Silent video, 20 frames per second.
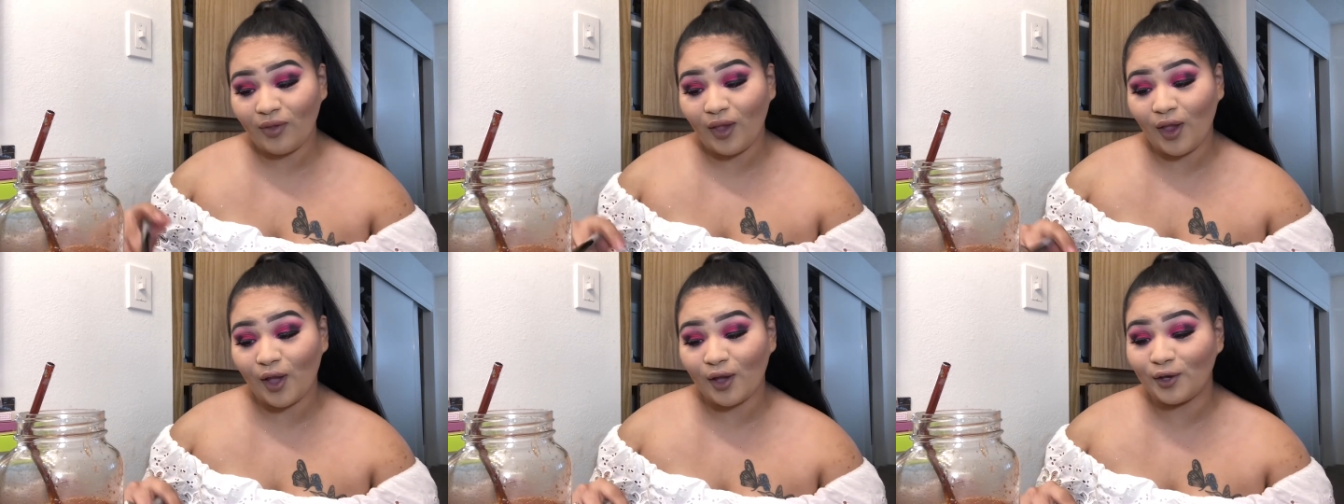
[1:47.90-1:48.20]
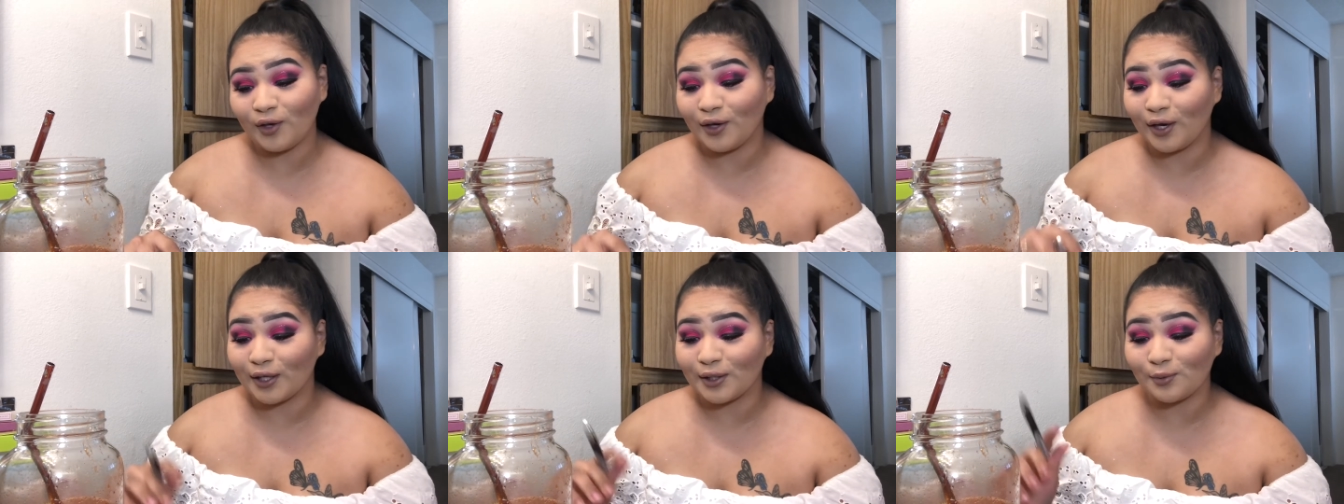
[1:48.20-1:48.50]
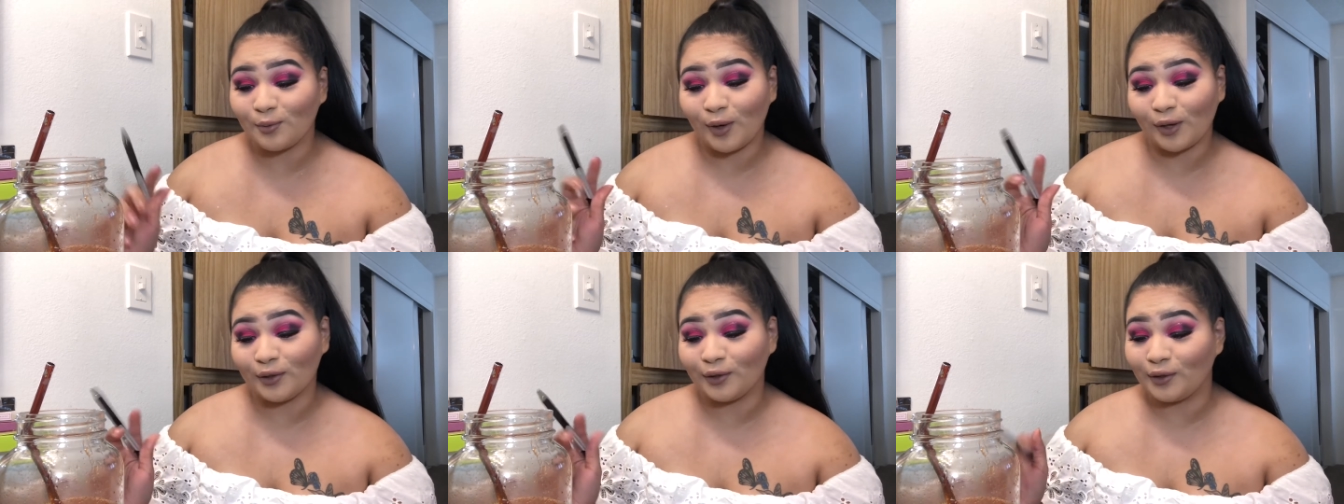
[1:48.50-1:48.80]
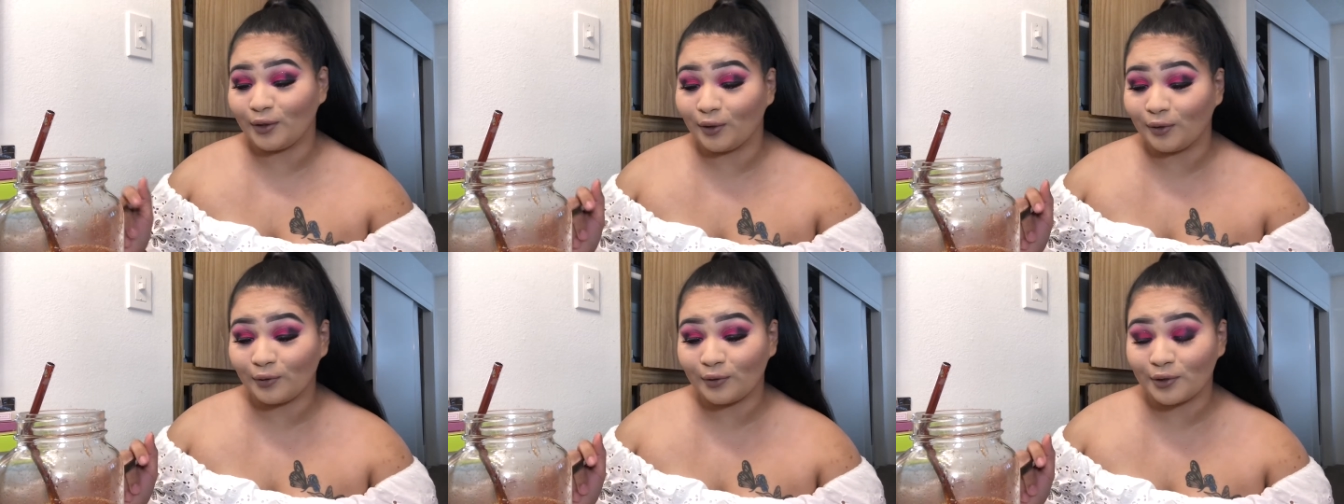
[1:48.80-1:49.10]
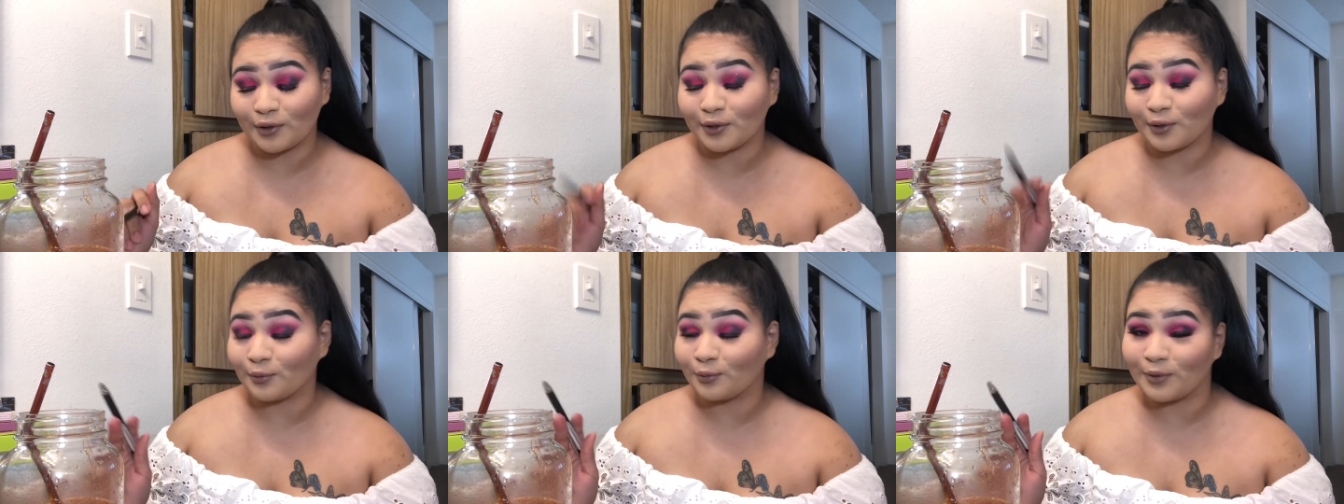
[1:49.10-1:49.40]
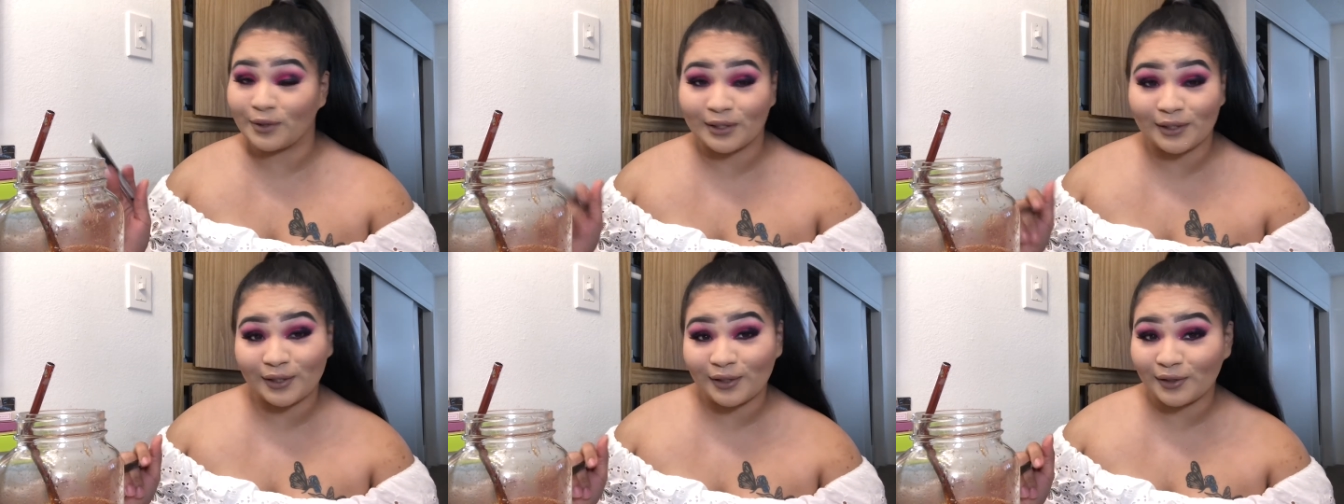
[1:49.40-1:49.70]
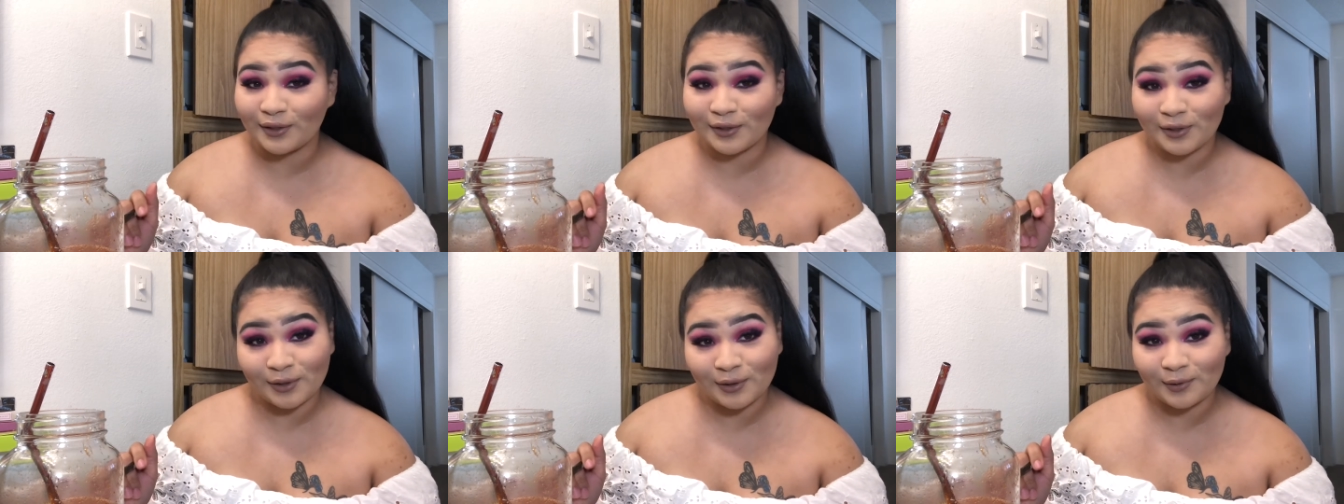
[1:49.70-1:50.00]
you guys want to know, there's a reason
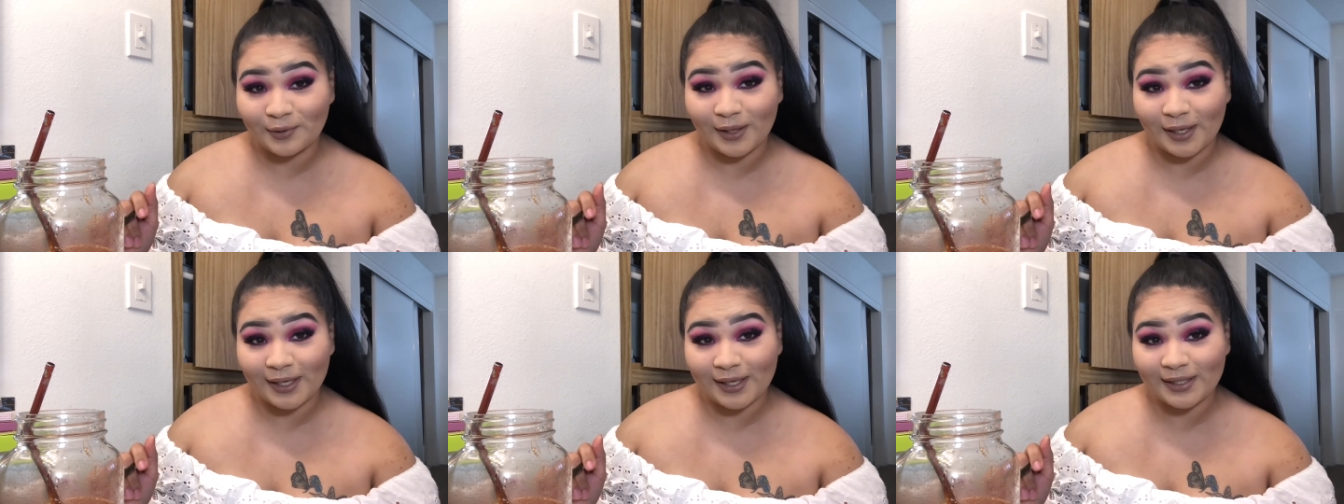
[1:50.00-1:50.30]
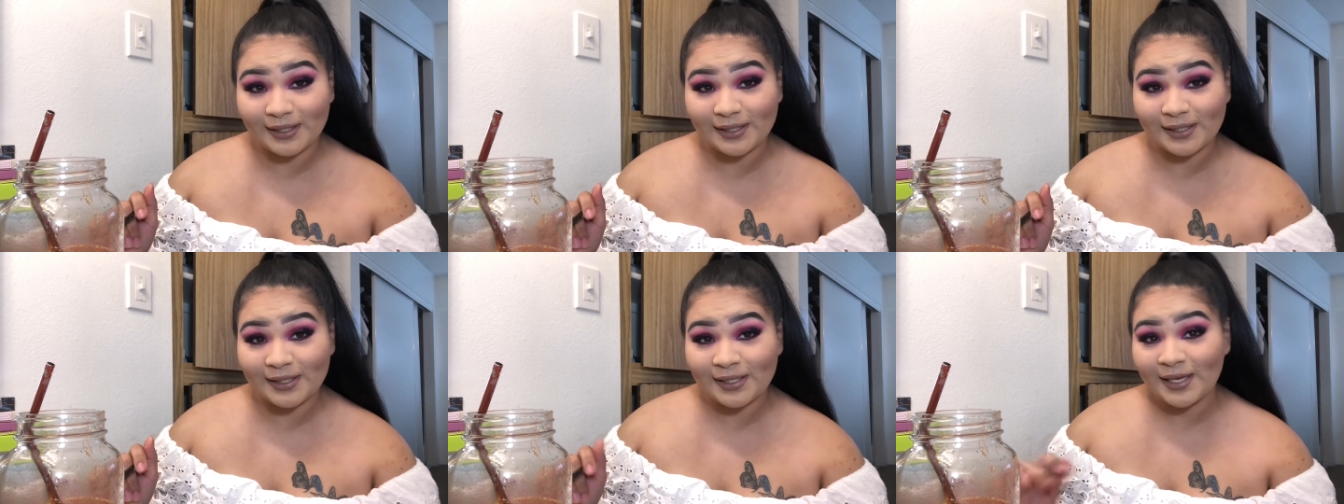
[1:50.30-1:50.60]
there's two kids.